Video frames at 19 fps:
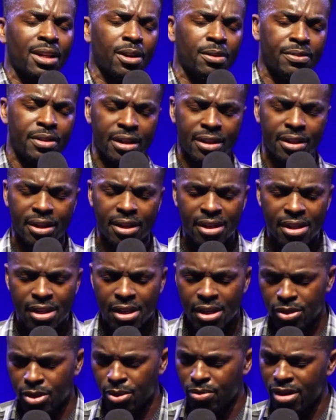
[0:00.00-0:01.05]
over
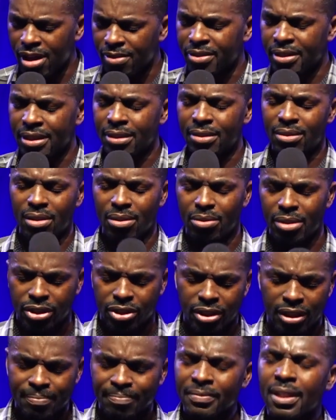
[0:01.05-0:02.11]
to Reverend
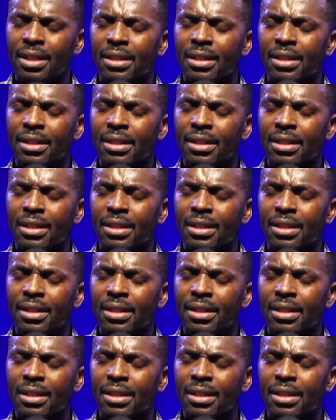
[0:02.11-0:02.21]
Richard.